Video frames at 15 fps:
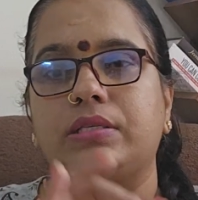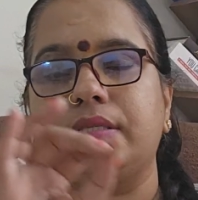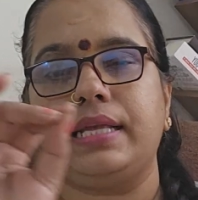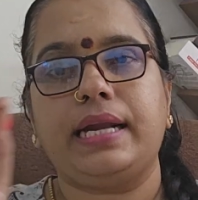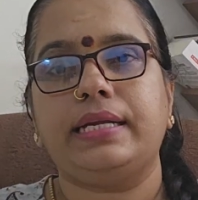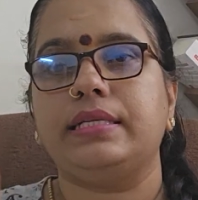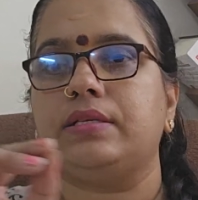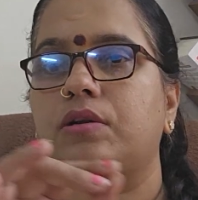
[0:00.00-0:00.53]
cost.
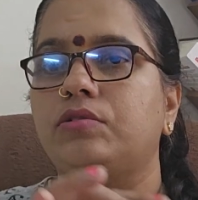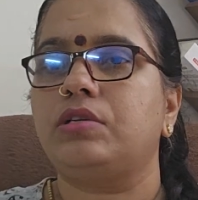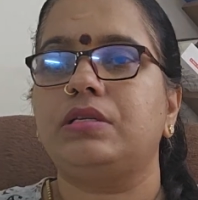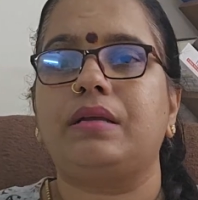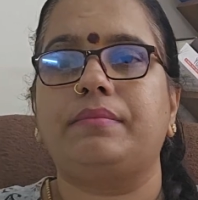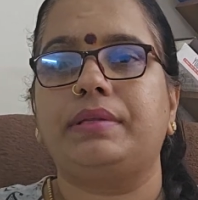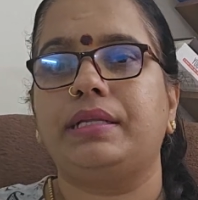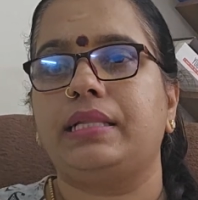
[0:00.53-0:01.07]
That is also
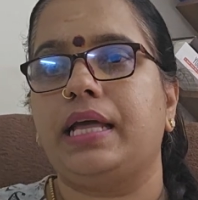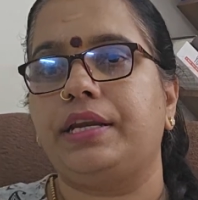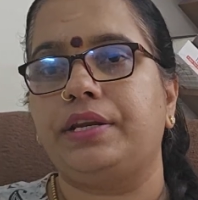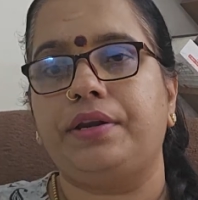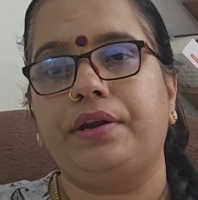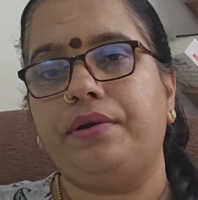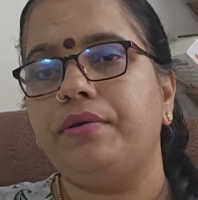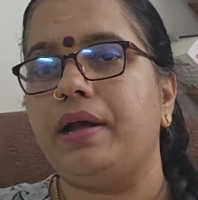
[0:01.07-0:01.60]
something that
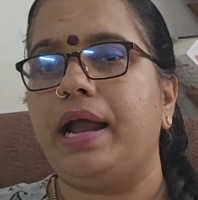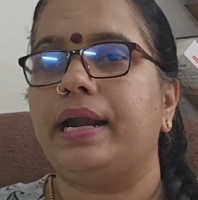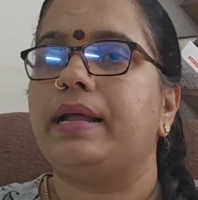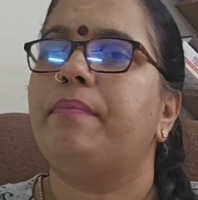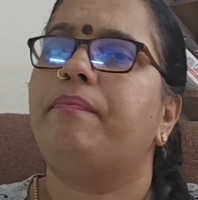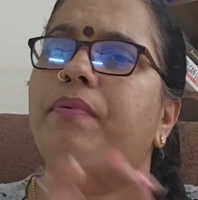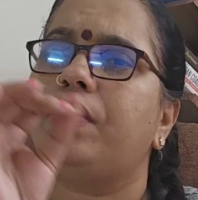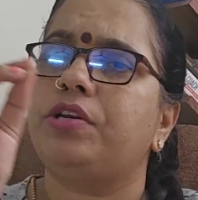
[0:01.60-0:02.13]
you need to add
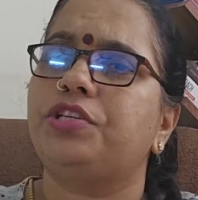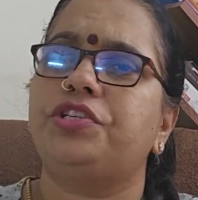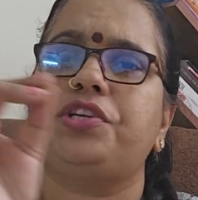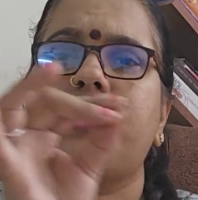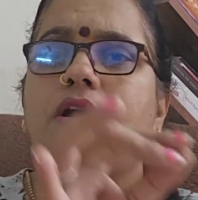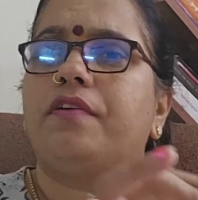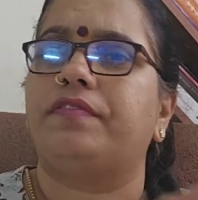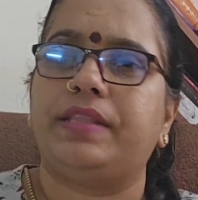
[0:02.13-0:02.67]
a
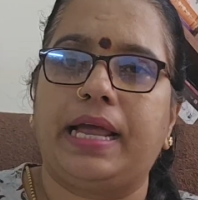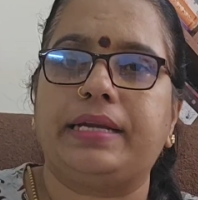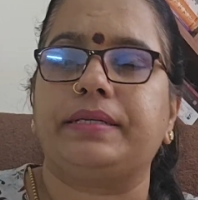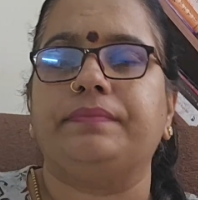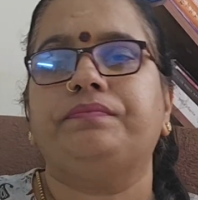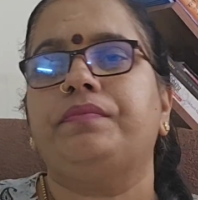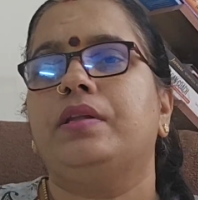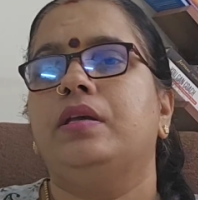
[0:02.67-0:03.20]
portion of
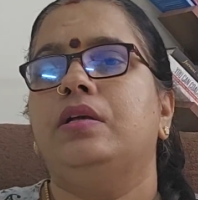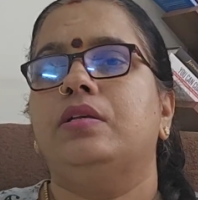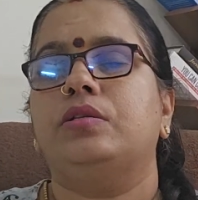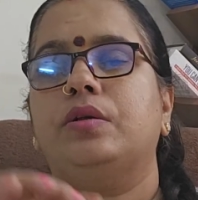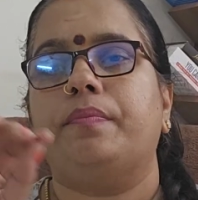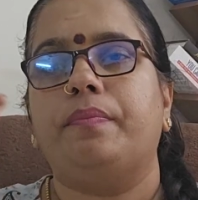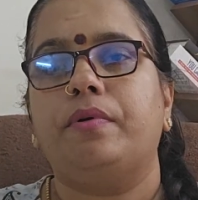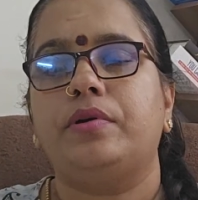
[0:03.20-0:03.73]
that.
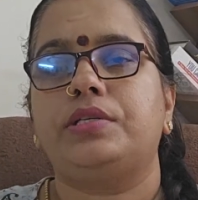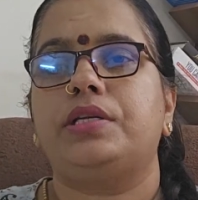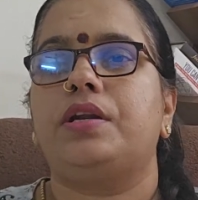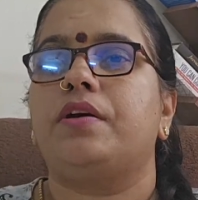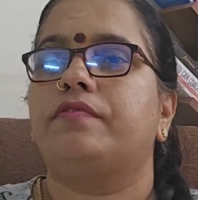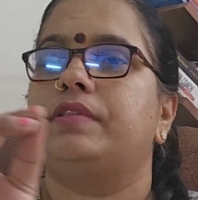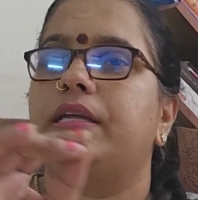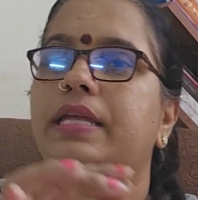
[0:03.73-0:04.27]
So
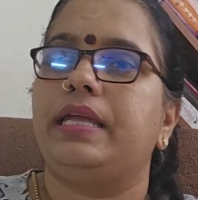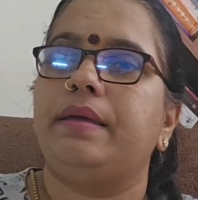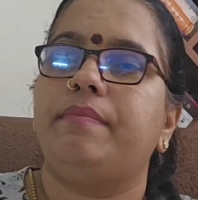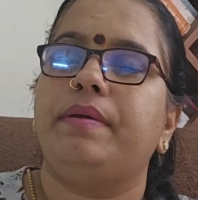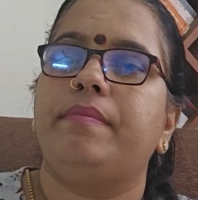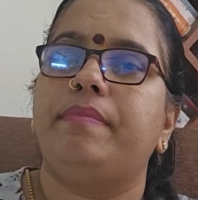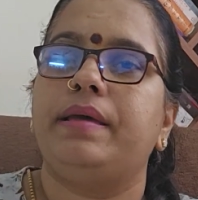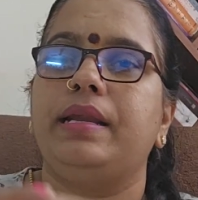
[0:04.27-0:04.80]
portion of the
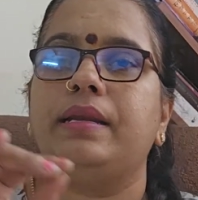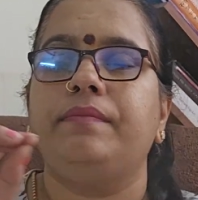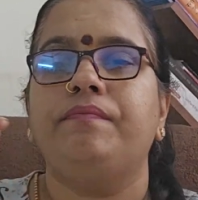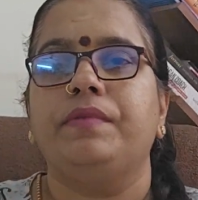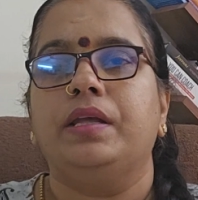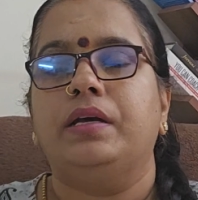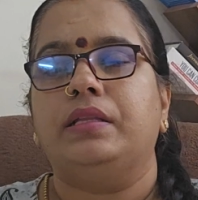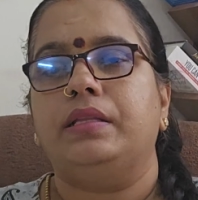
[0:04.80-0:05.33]
EB
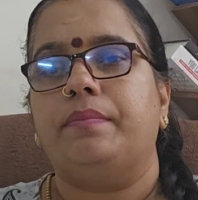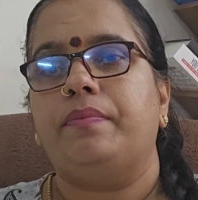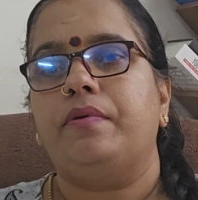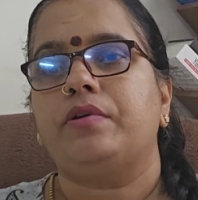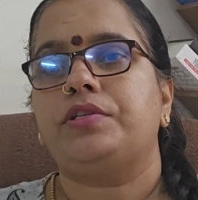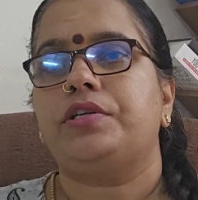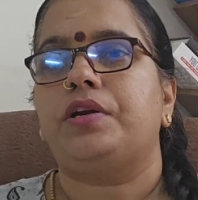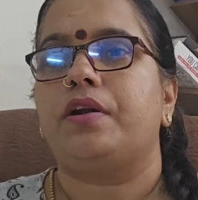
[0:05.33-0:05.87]
bill, the
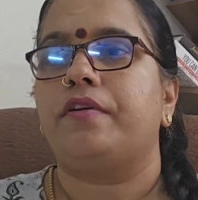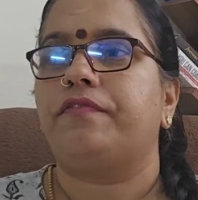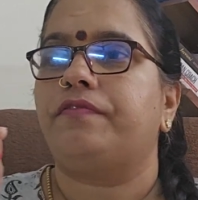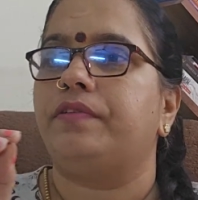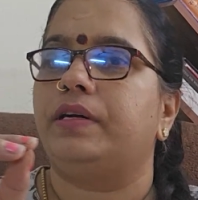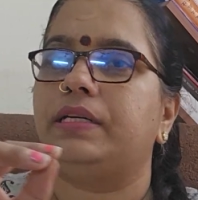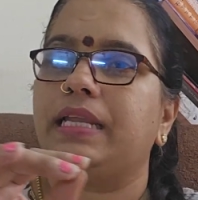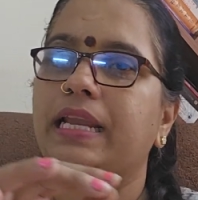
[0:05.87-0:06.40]
portion
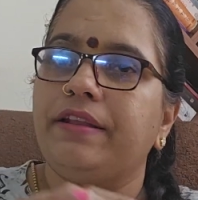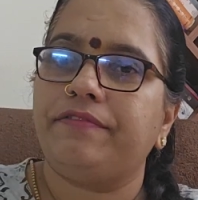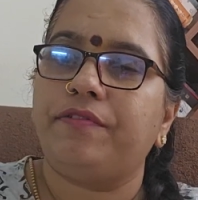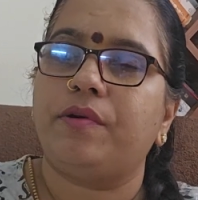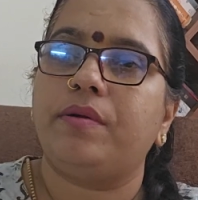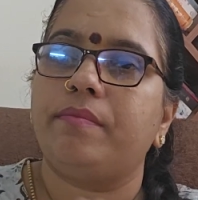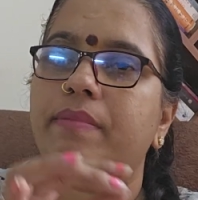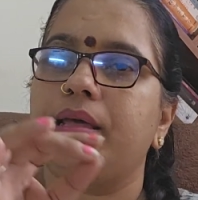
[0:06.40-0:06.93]
of
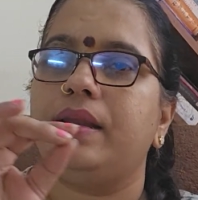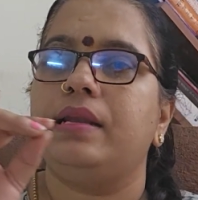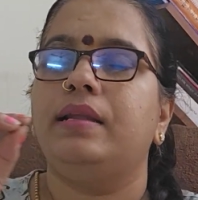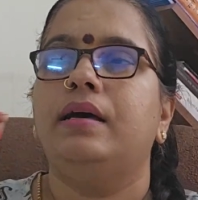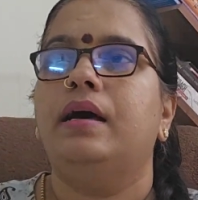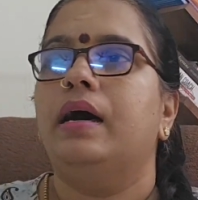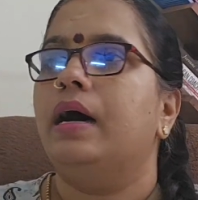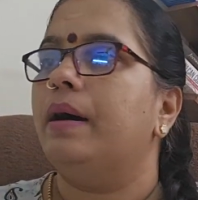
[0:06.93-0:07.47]
telephone
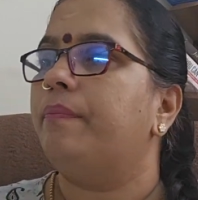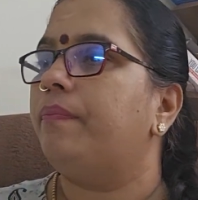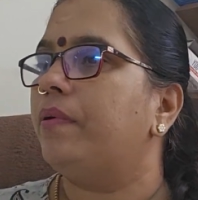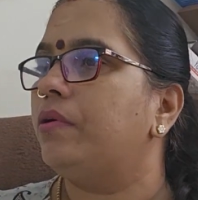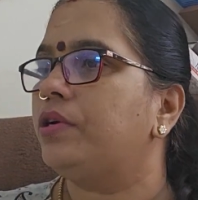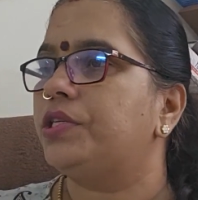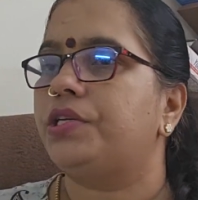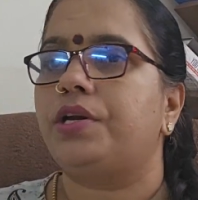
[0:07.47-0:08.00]
bill, a
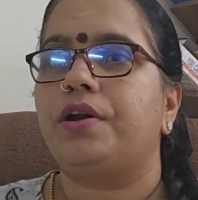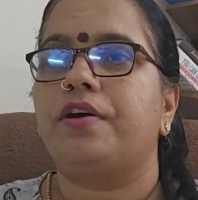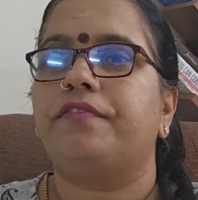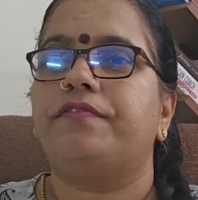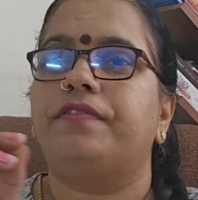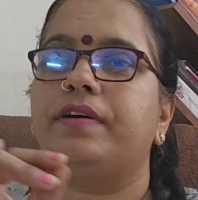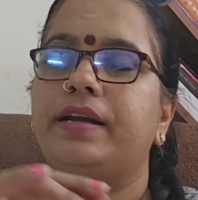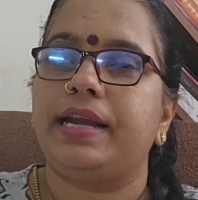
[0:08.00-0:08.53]
portion
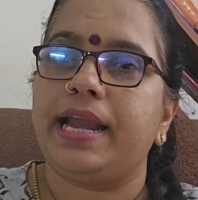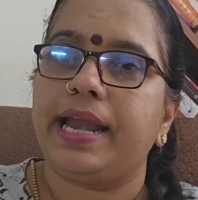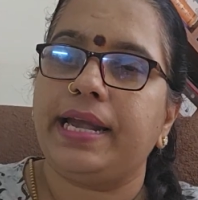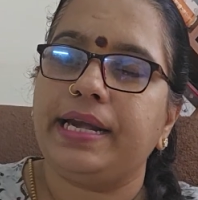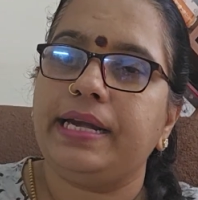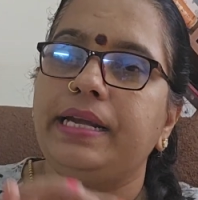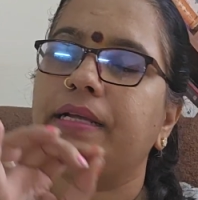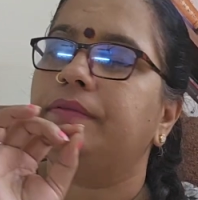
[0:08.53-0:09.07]
of
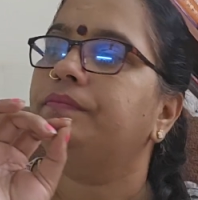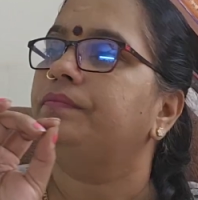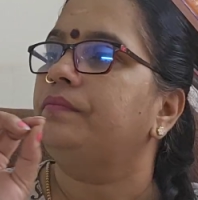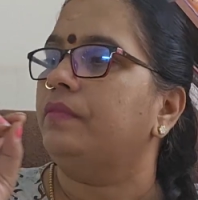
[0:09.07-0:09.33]
rent,